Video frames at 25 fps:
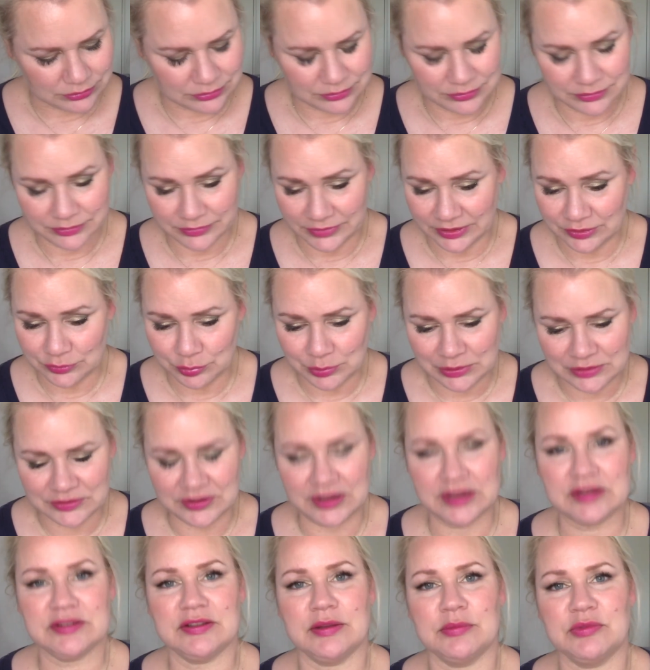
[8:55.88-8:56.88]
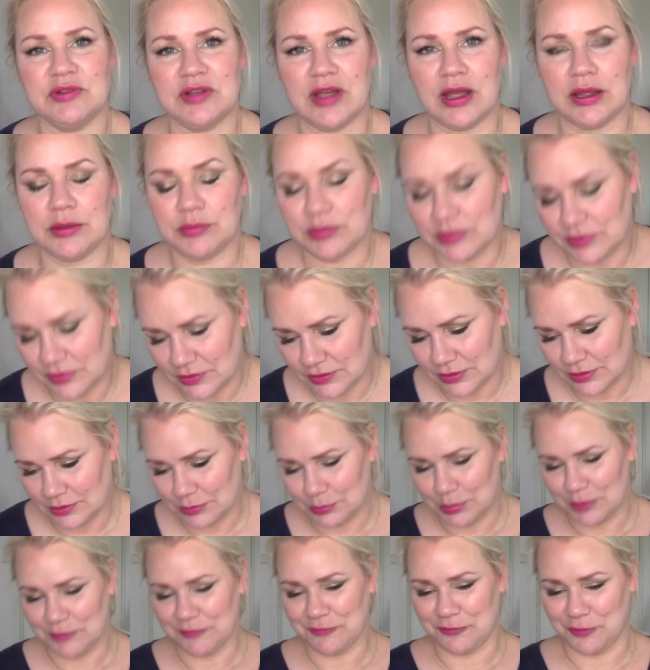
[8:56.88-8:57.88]
this will take some time
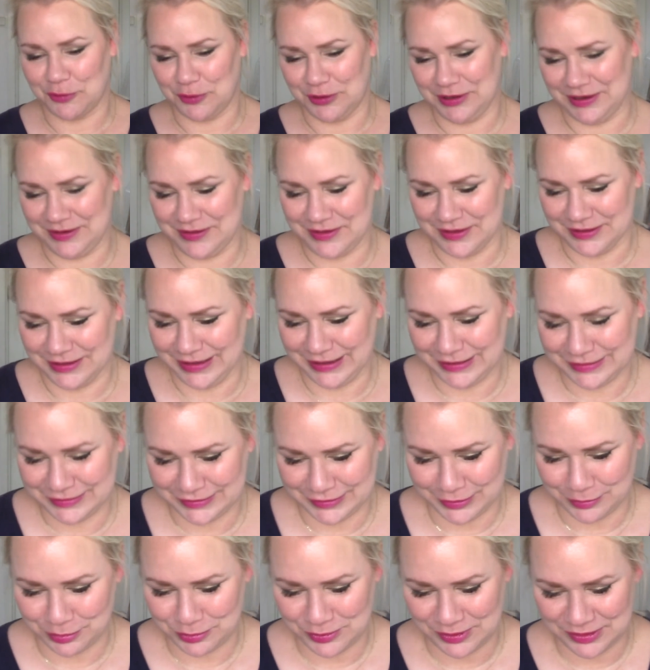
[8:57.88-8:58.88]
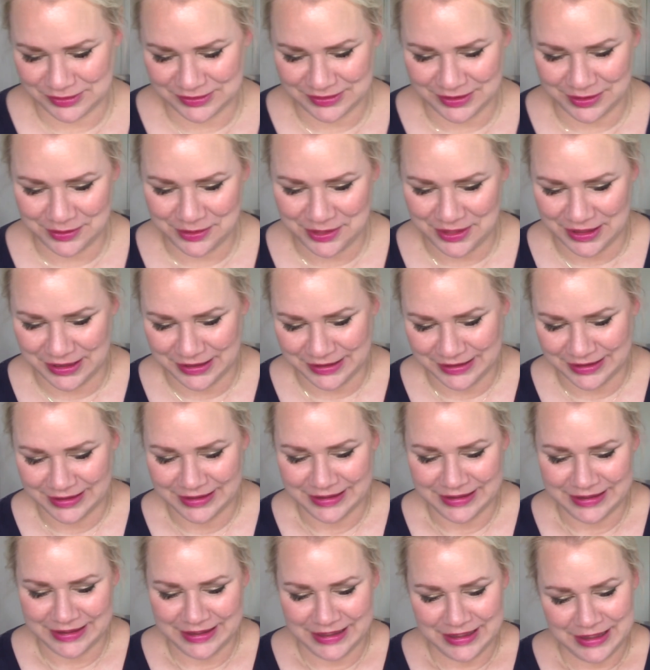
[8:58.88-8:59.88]
before the next update, I think,
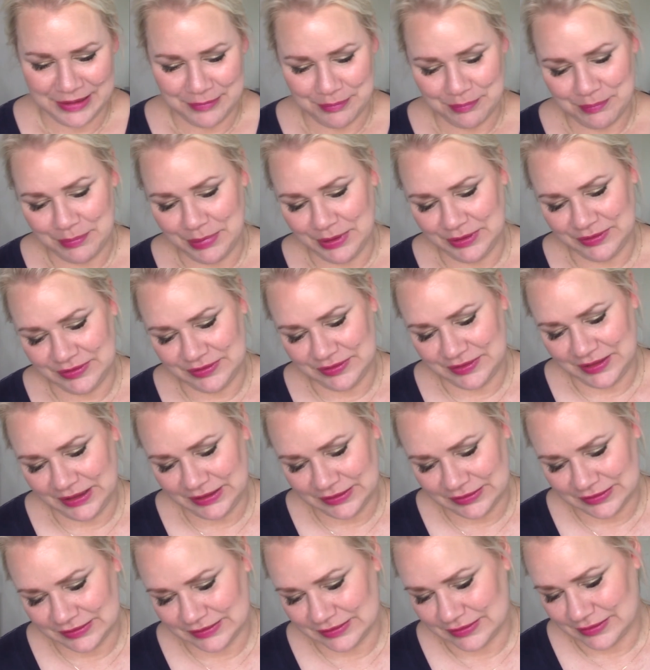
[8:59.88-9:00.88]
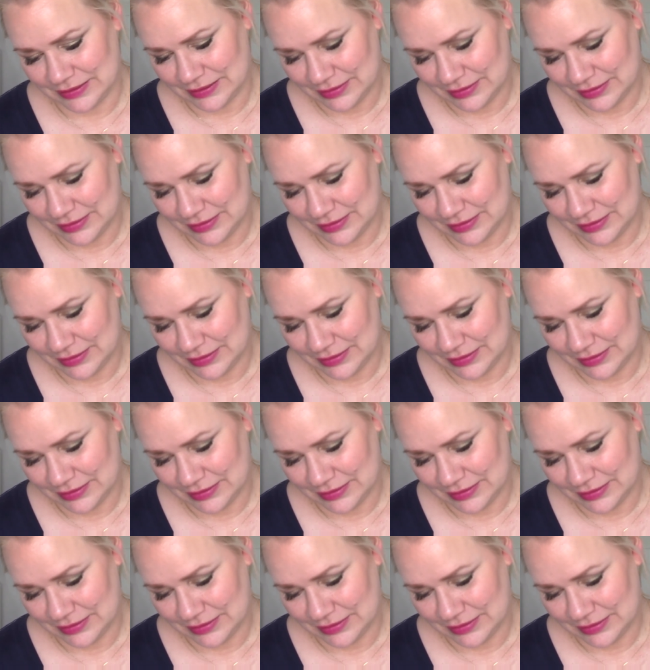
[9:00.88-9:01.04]
but that's